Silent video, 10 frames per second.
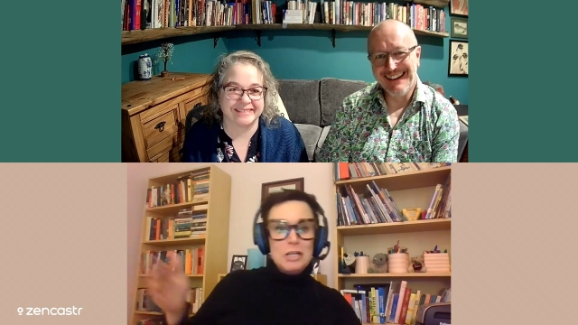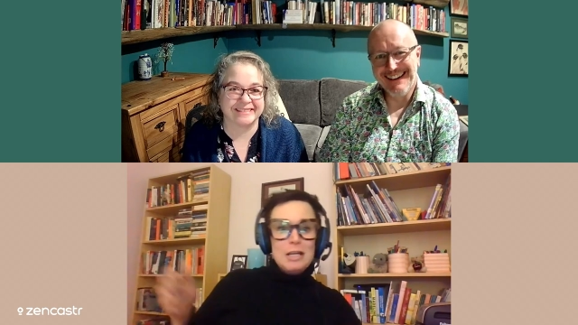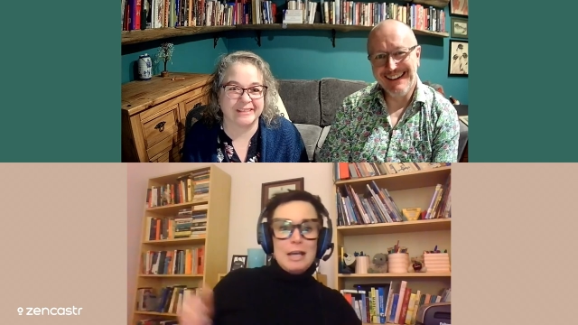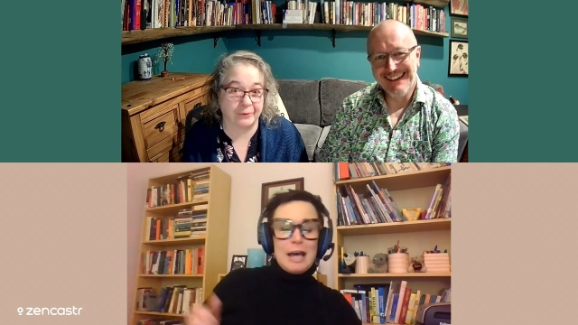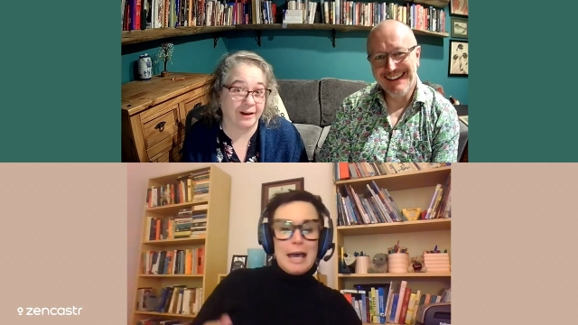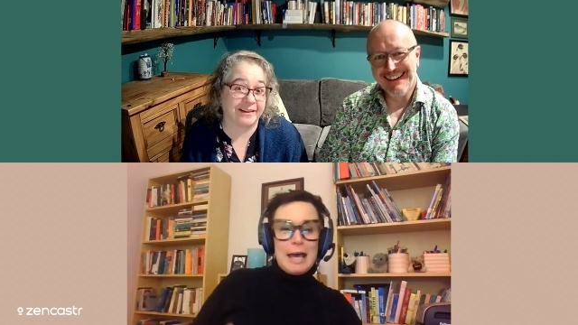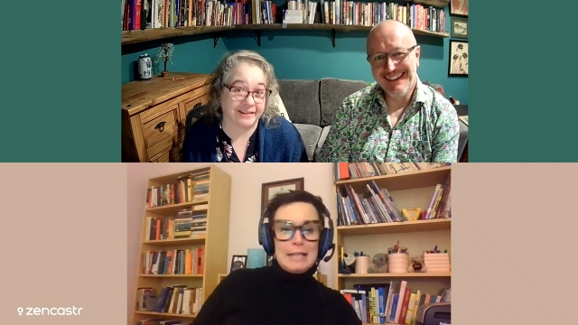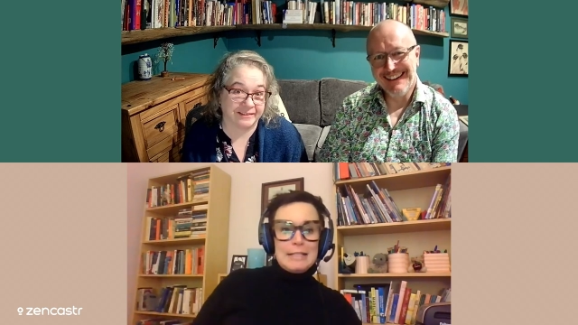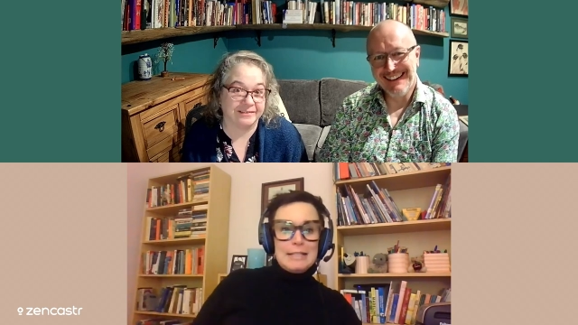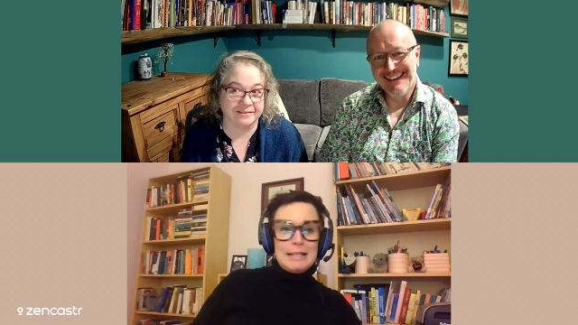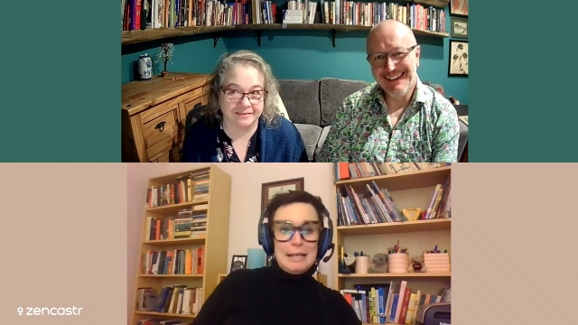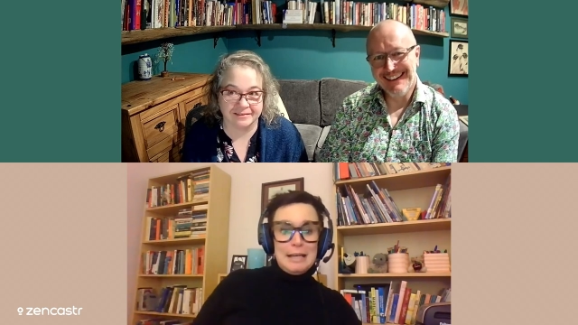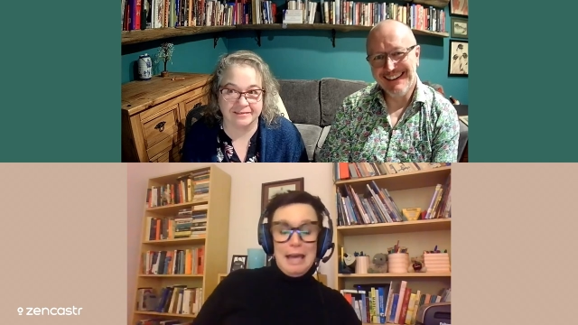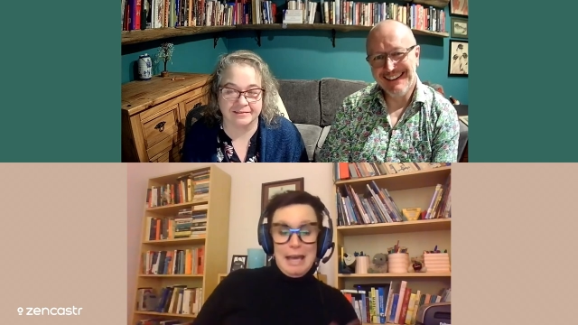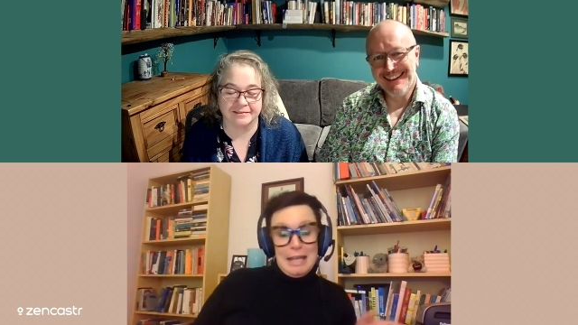Speaker 1: Right. And, uh,
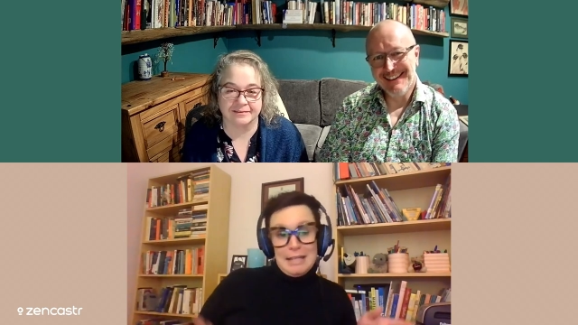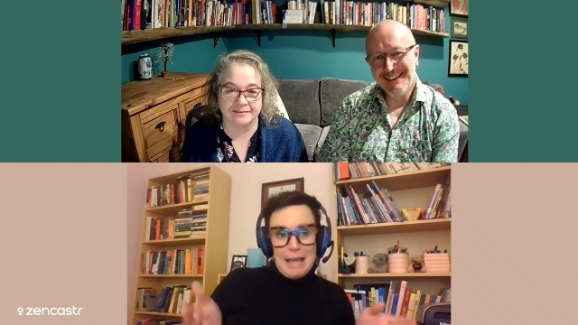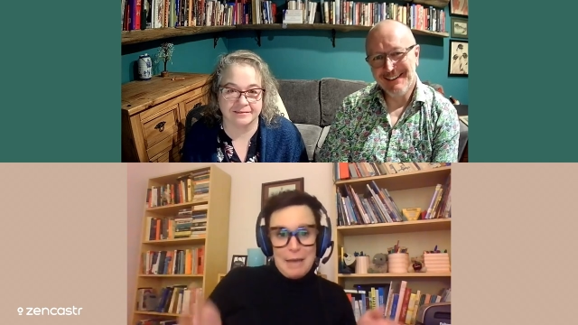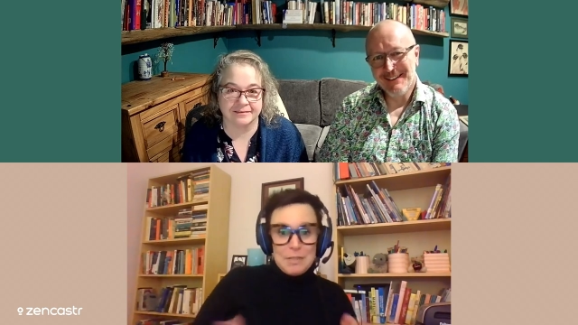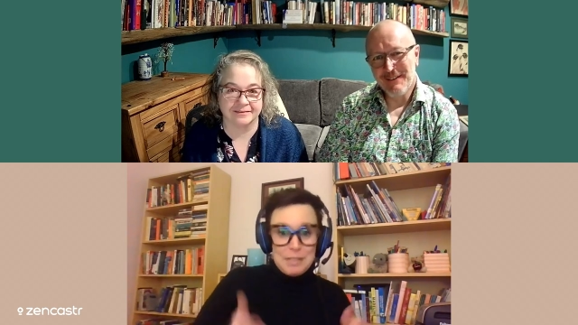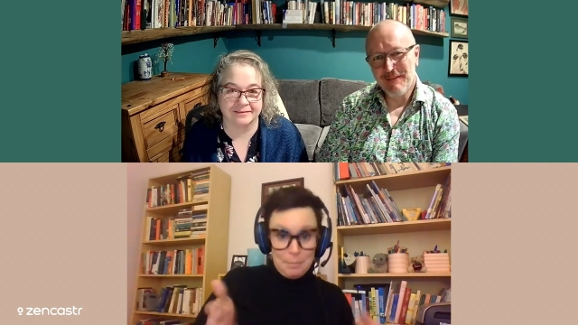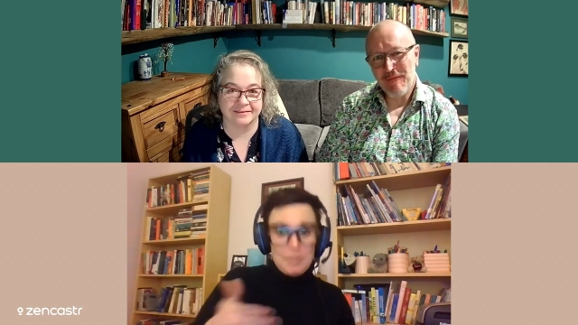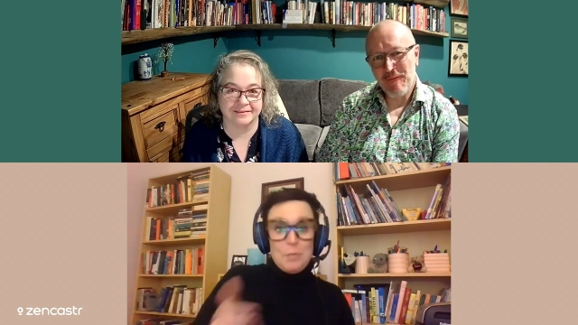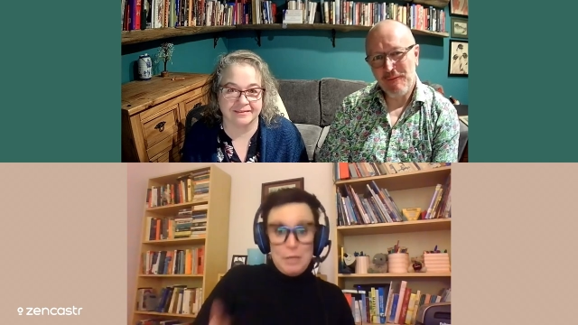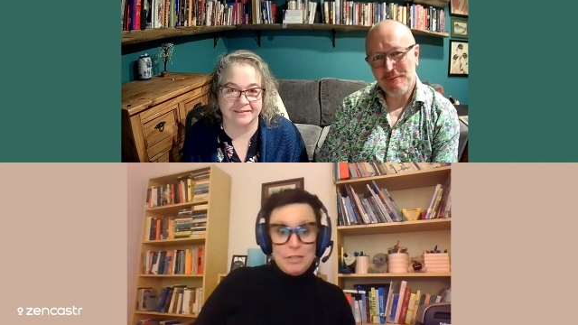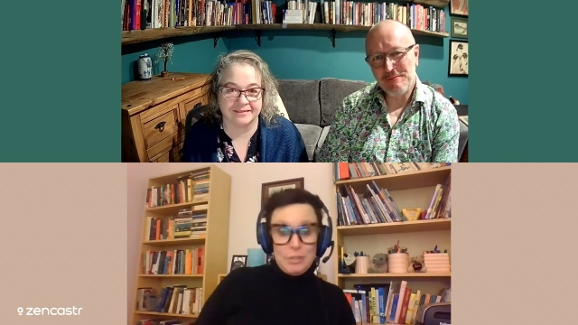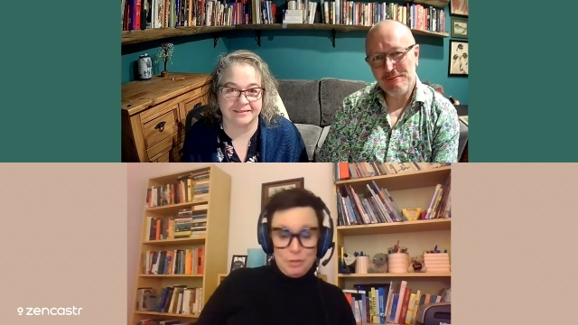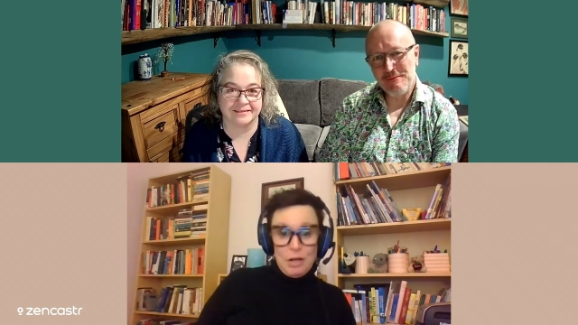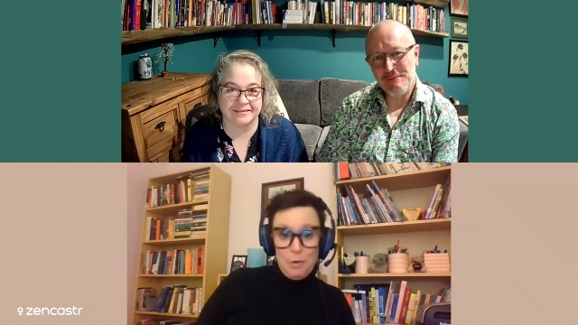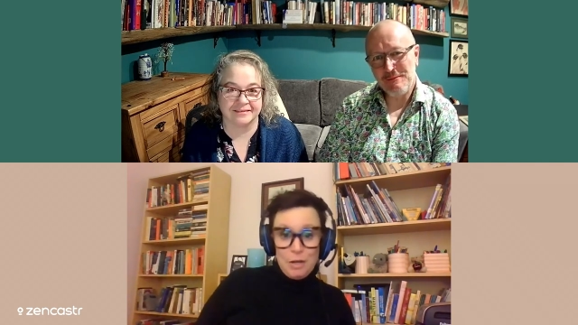and that was something we took
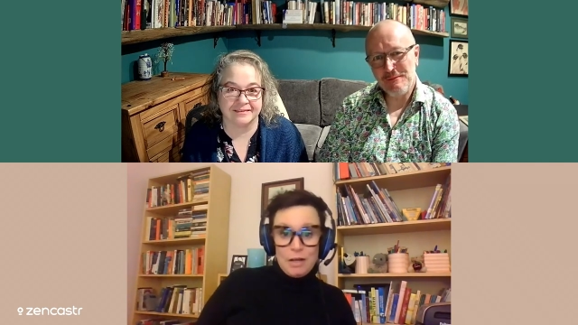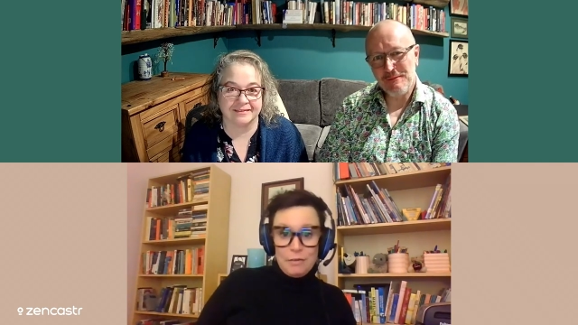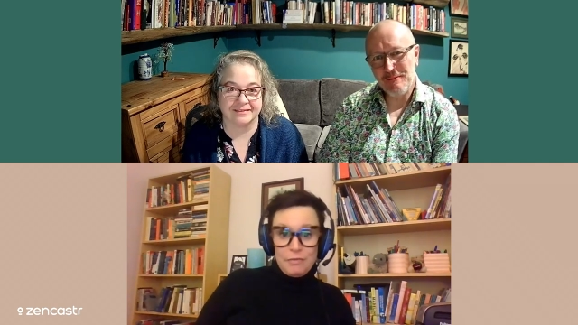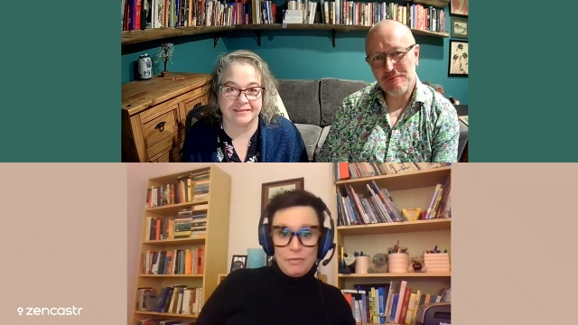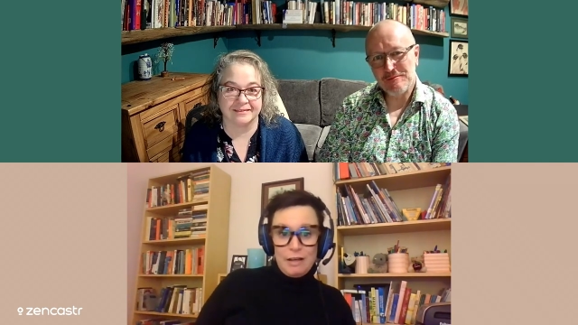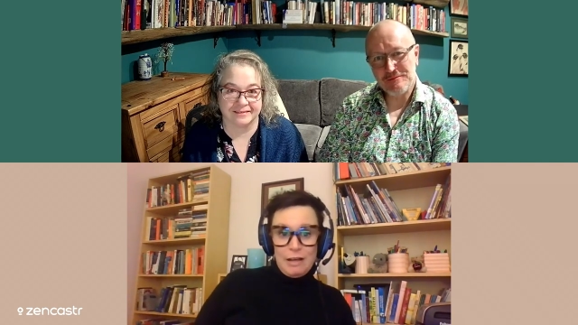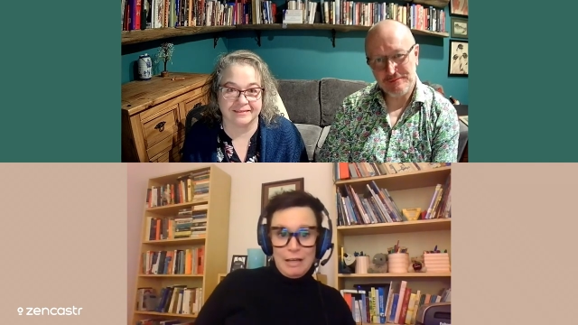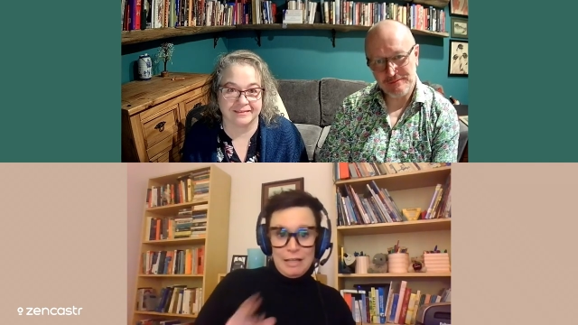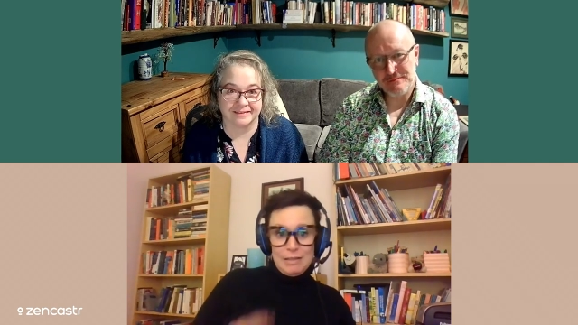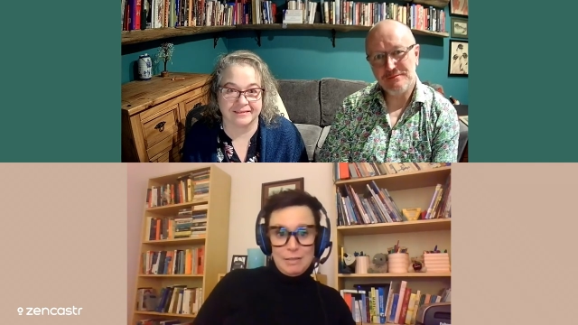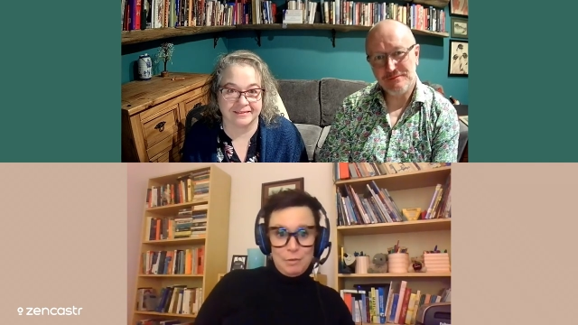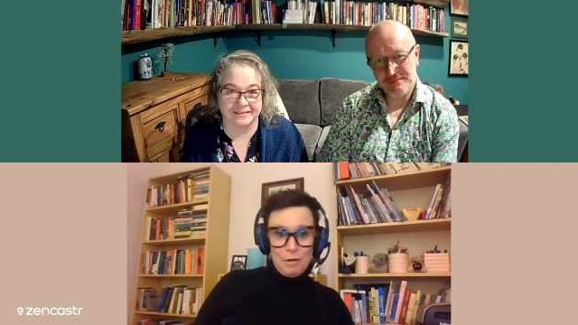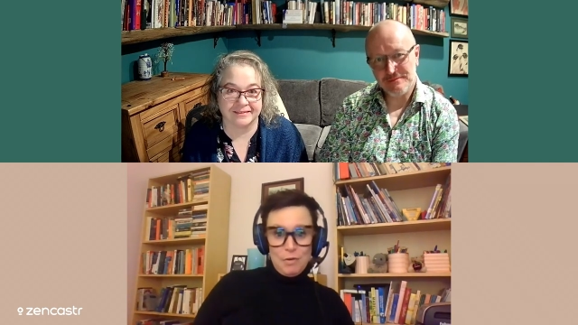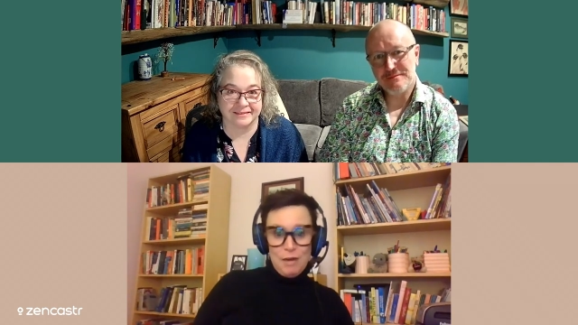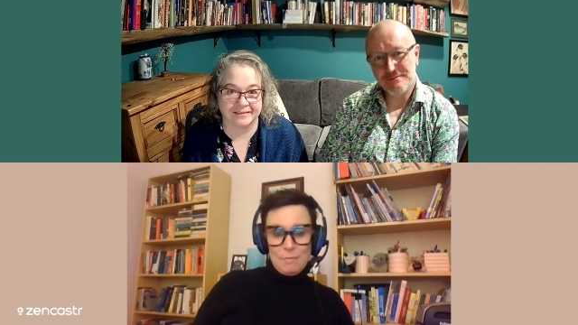note of uh, in the
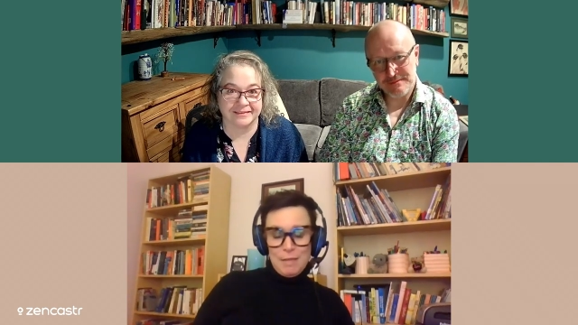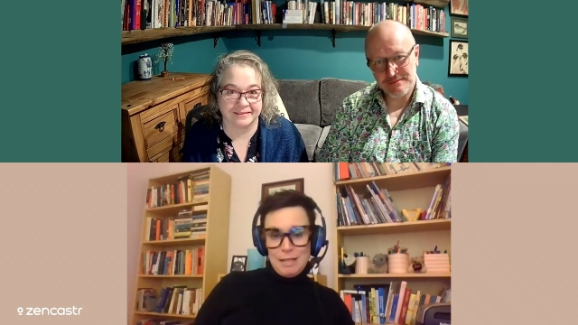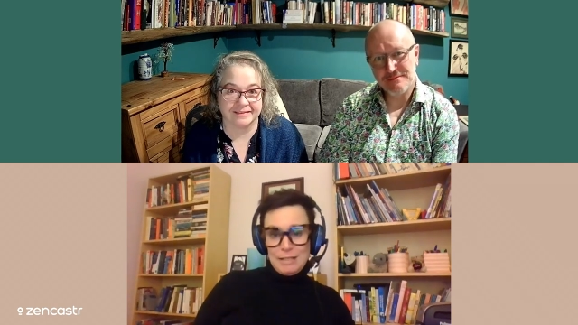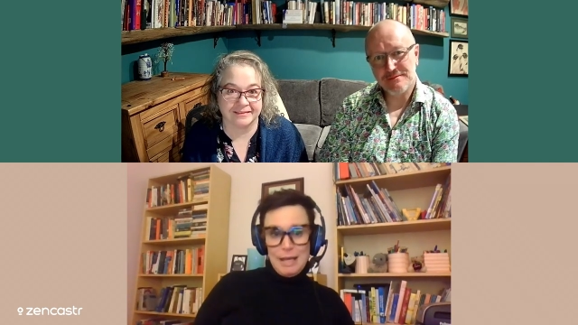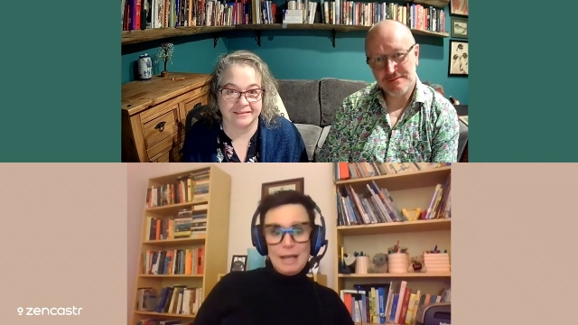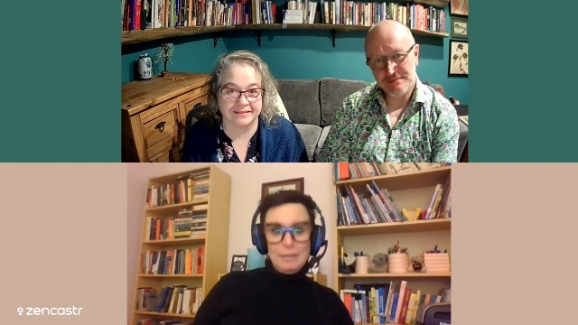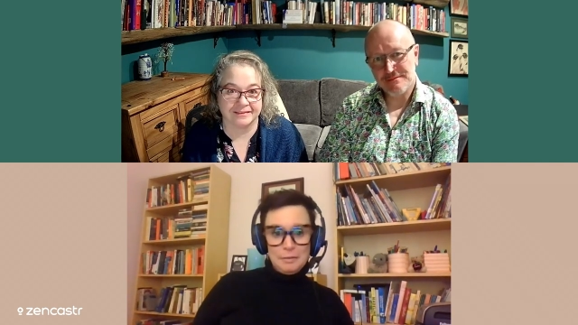program that day.